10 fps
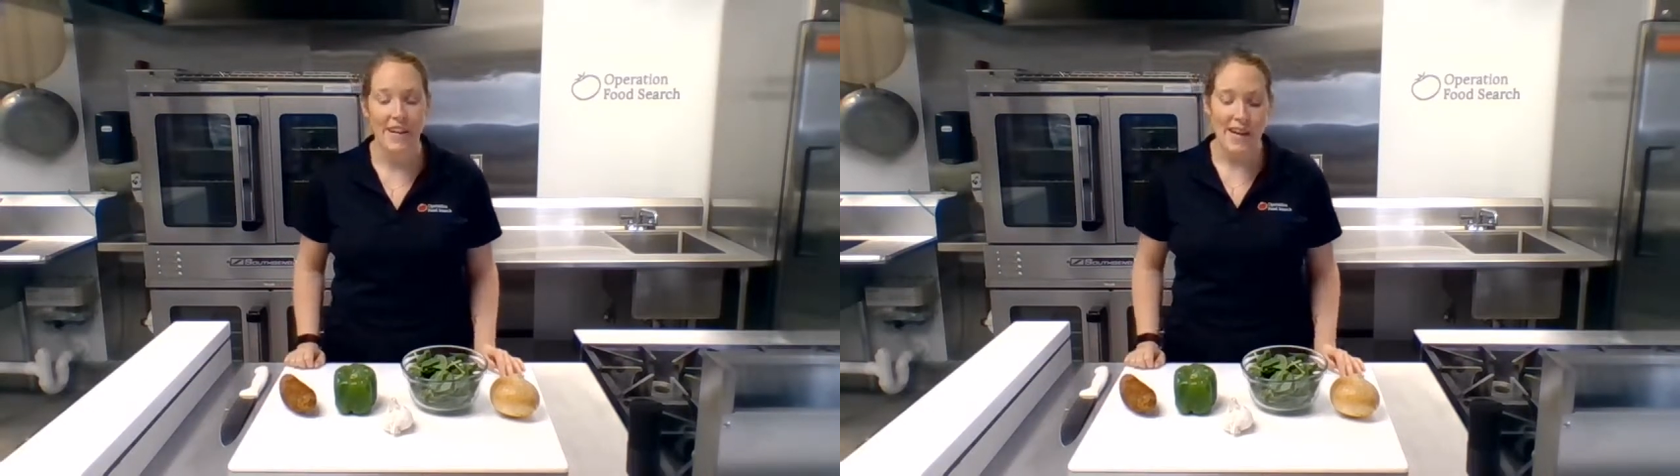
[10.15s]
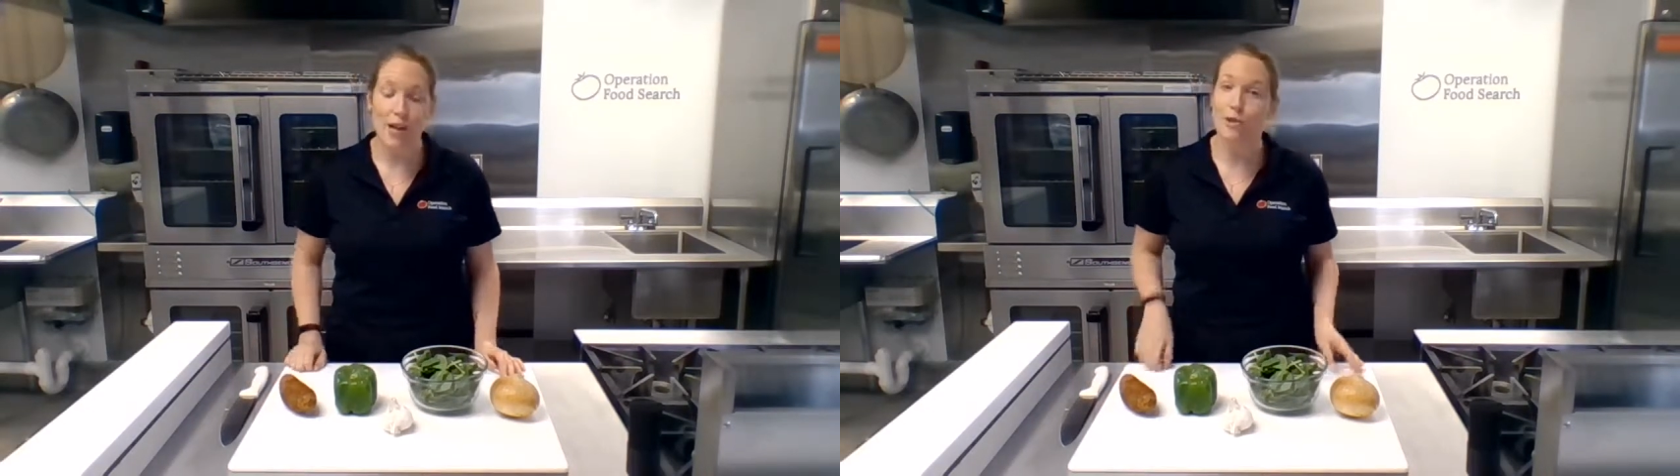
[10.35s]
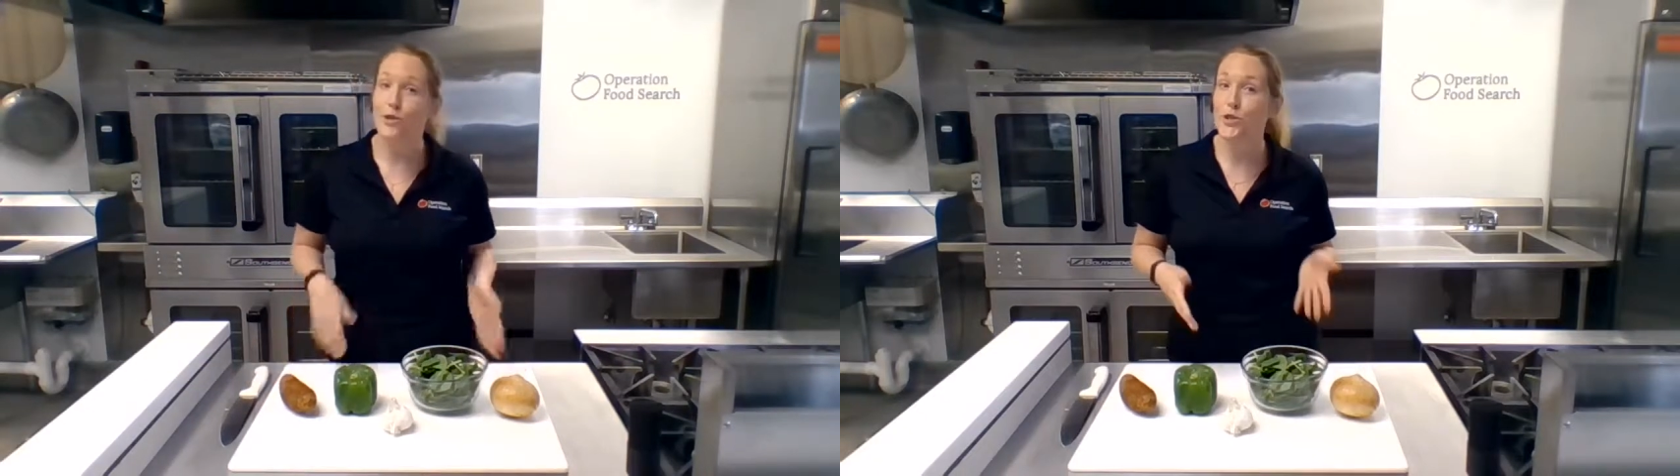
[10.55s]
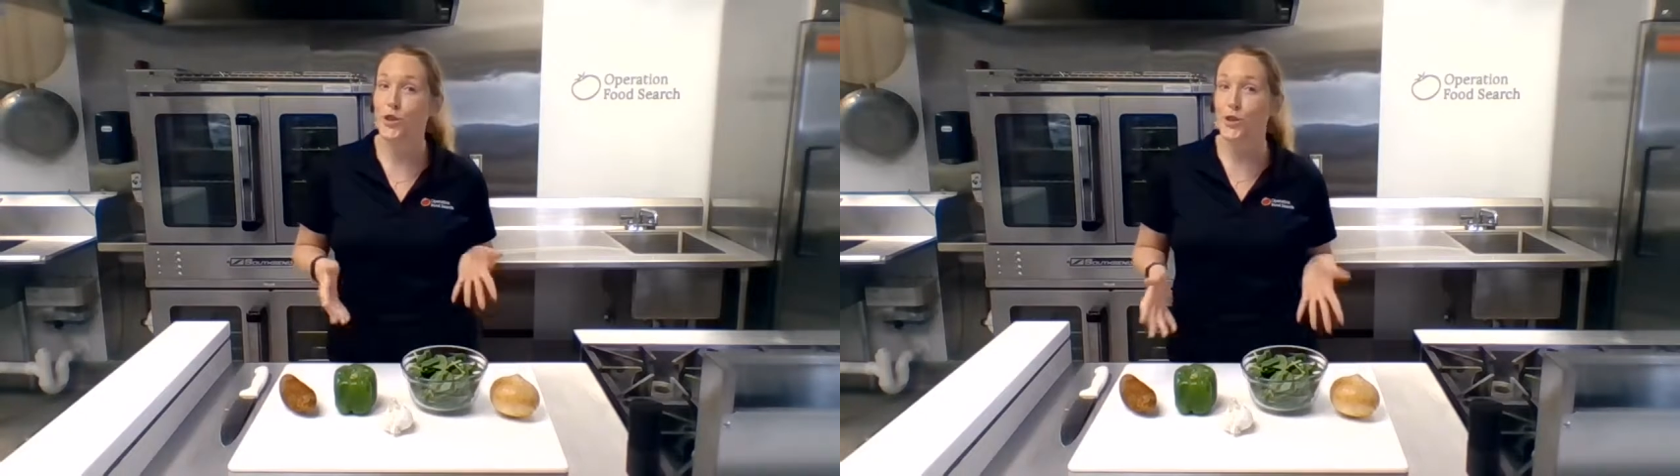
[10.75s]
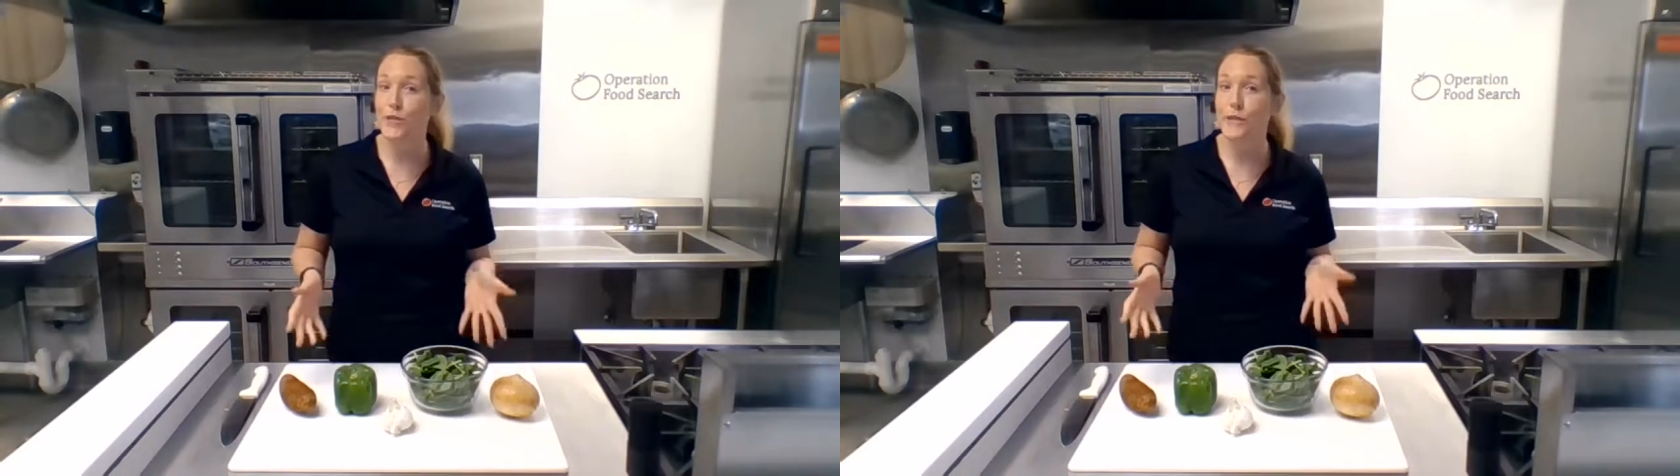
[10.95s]
and also show
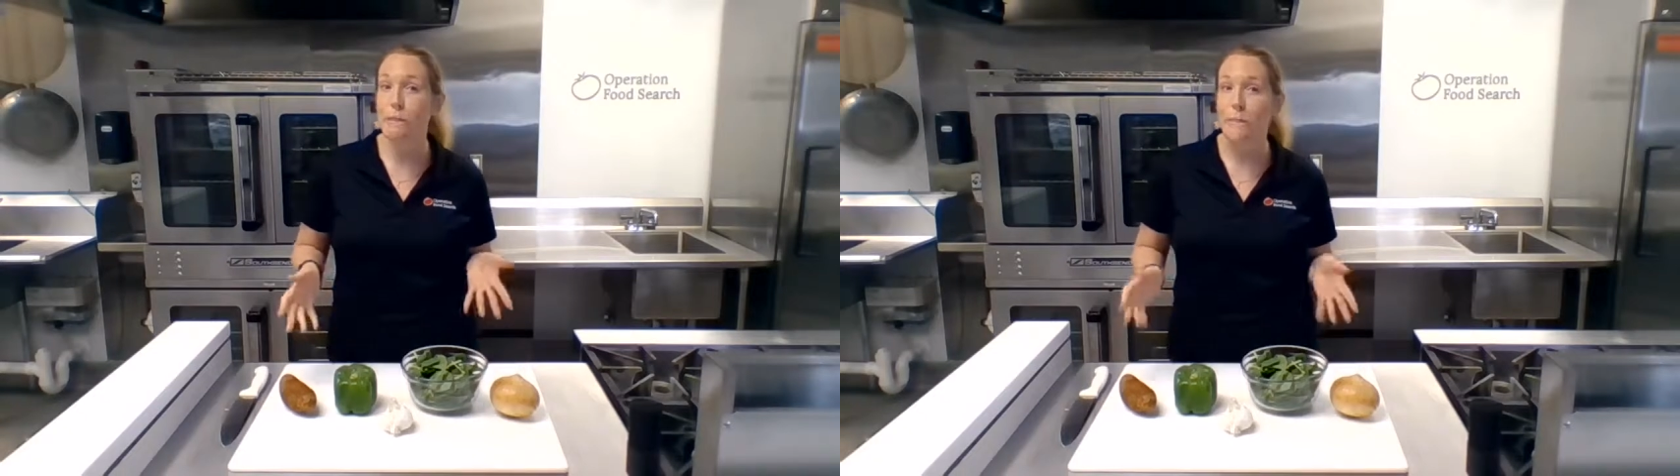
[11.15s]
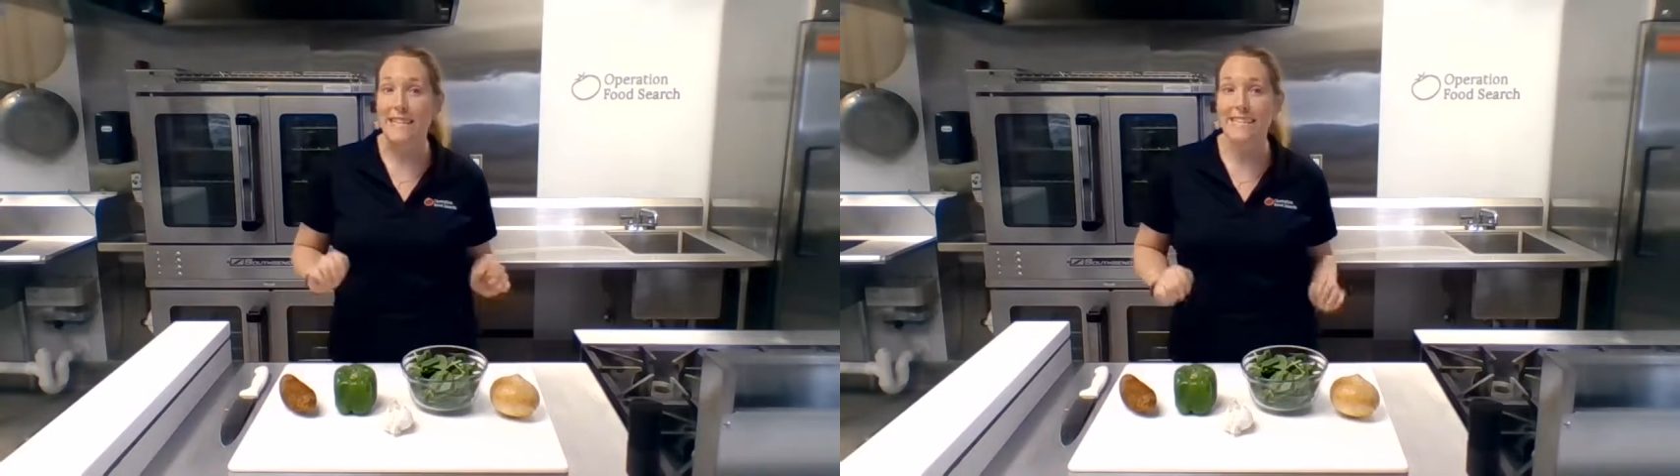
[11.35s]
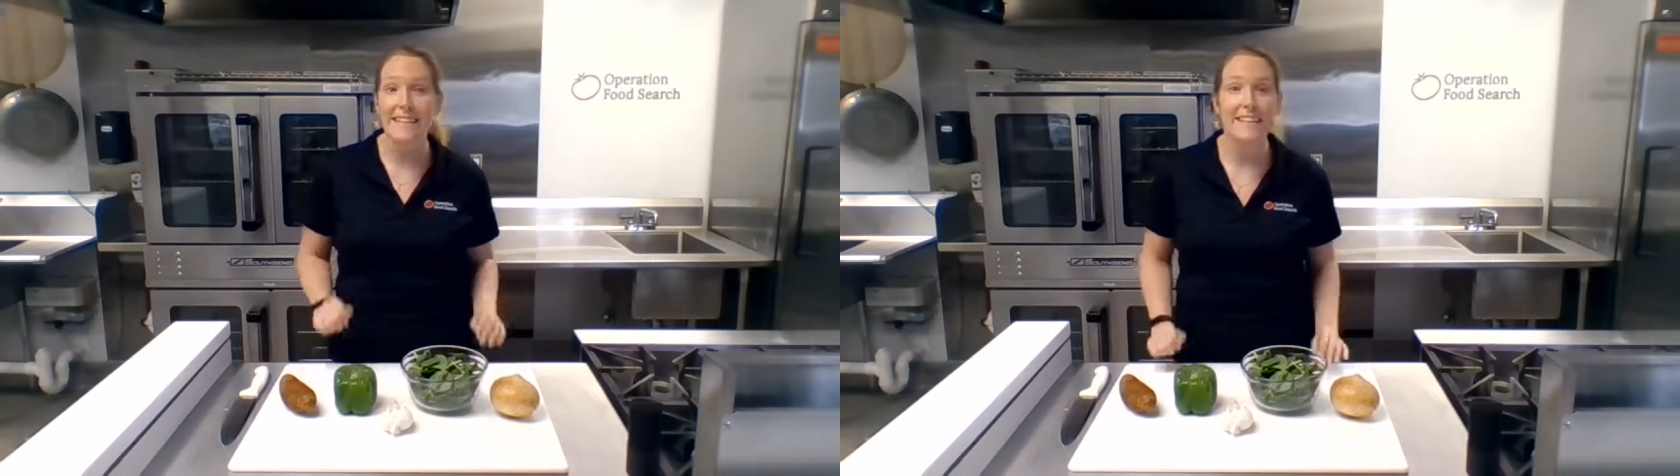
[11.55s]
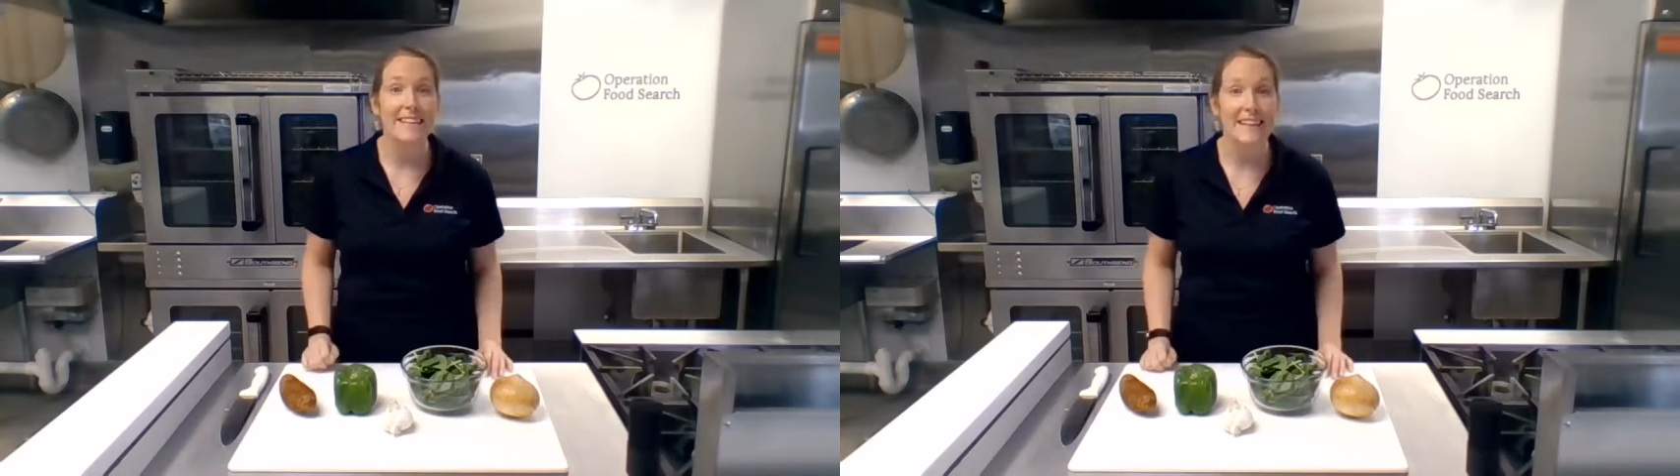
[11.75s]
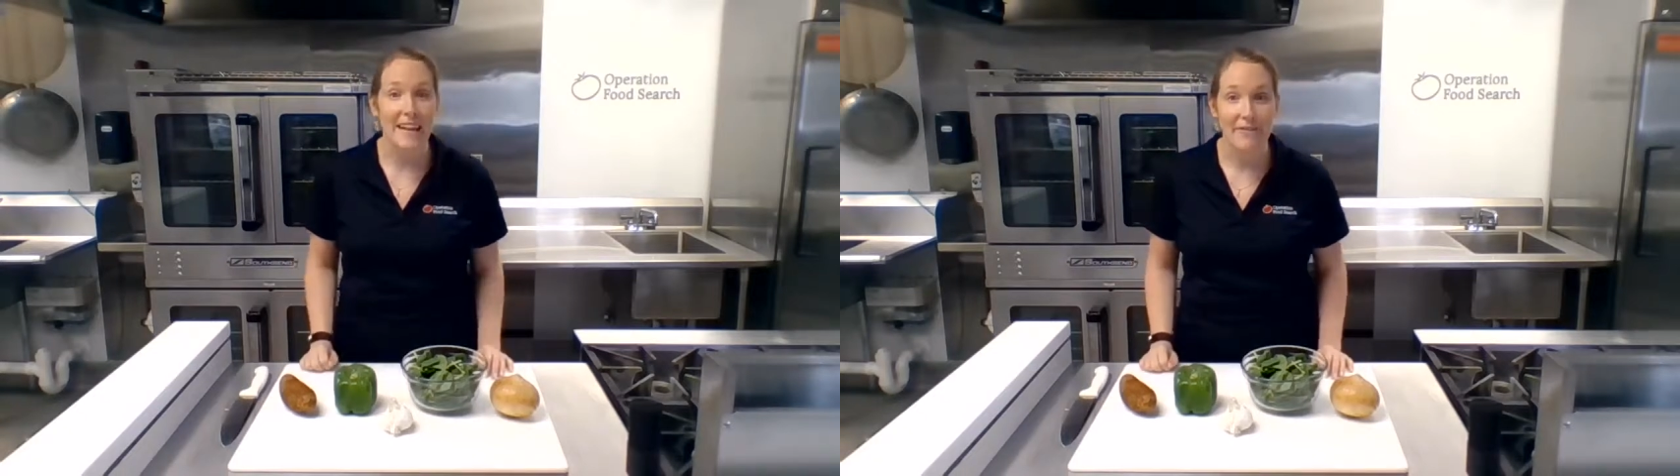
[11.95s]
you some basic
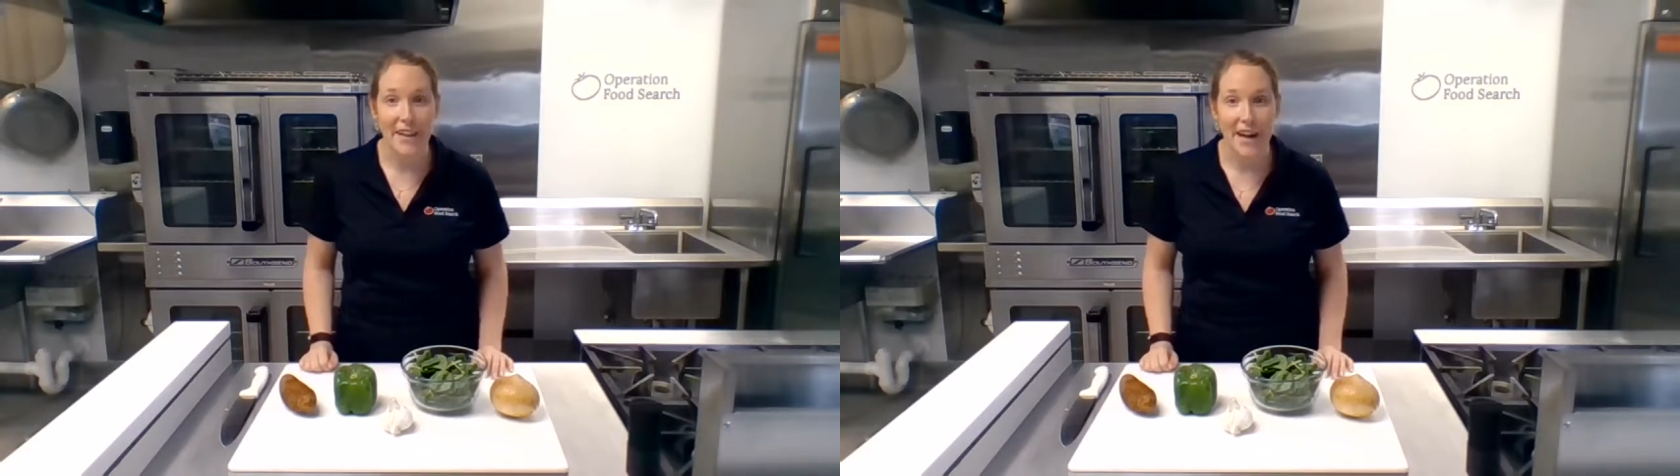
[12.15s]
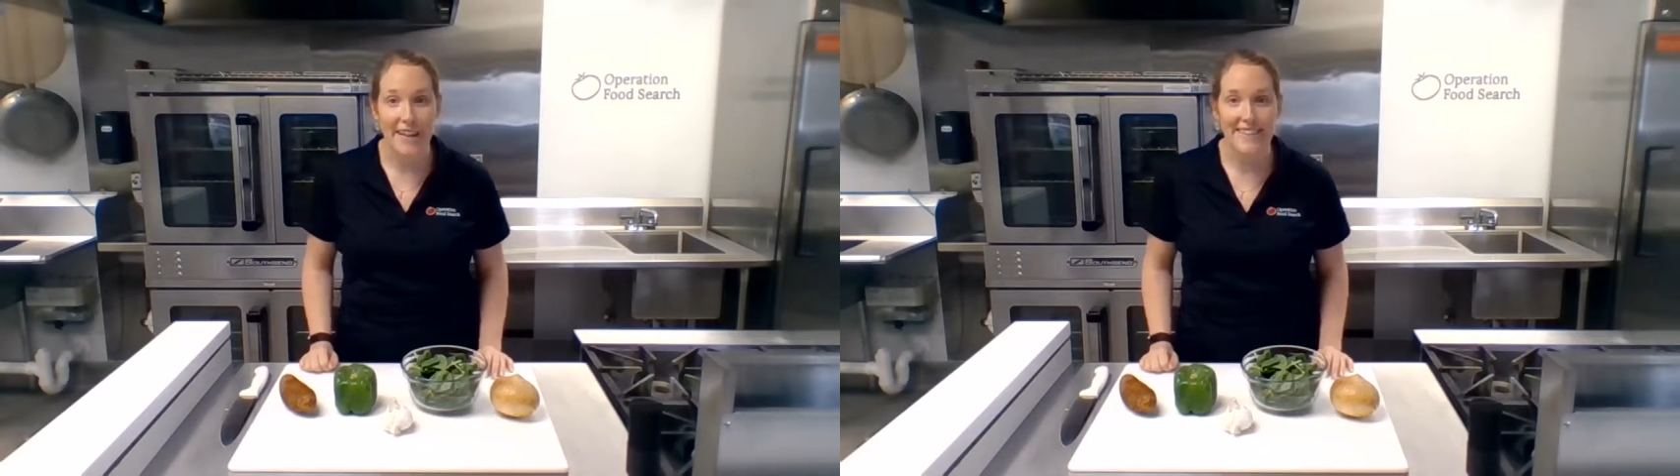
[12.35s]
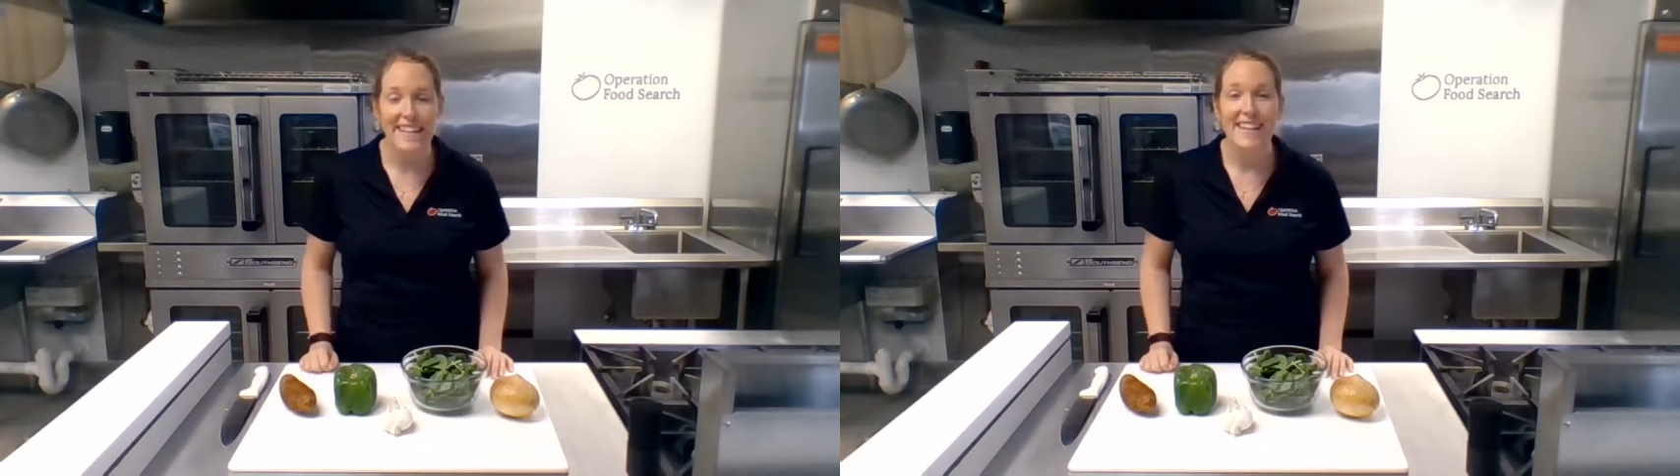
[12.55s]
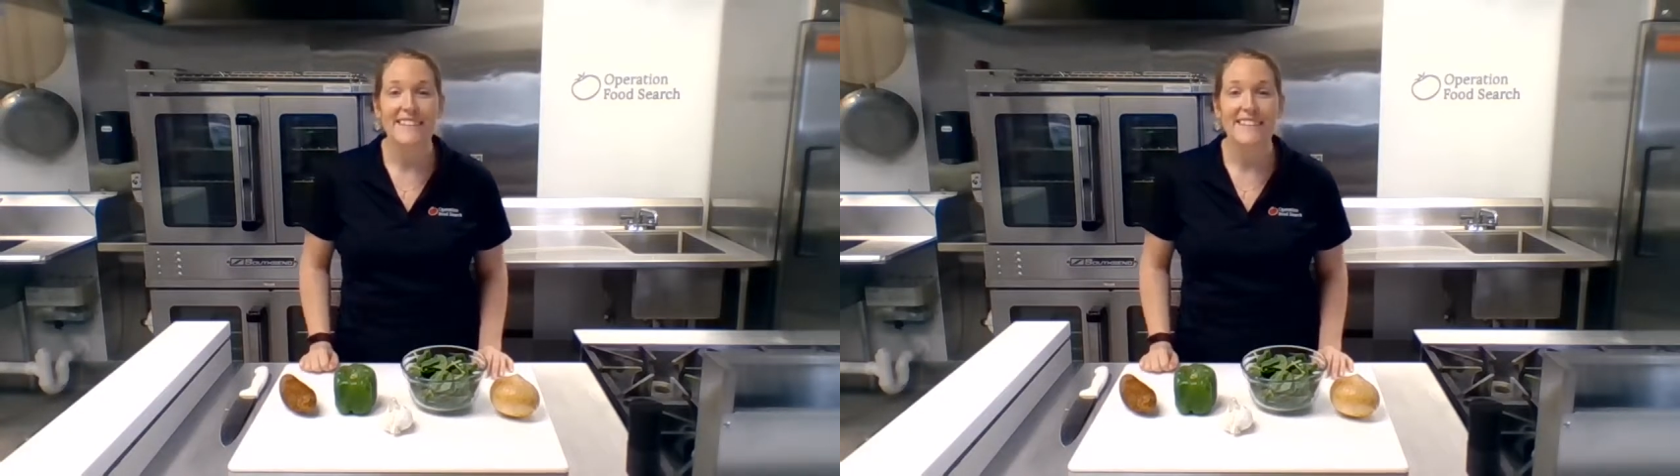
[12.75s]
knife cuts